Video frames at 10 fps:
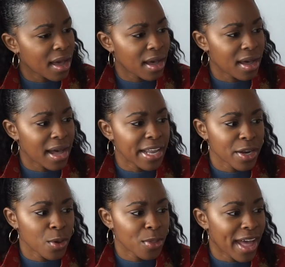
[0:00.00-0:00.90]
I
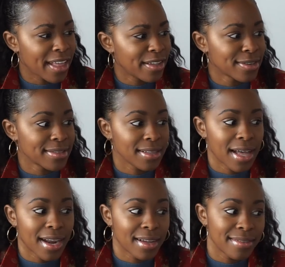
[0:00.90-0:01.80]
know that there's a
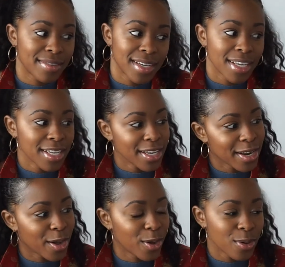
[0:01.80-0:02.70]
lot of, you
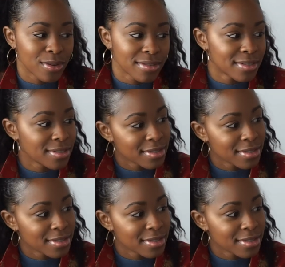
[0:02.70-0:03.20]
know,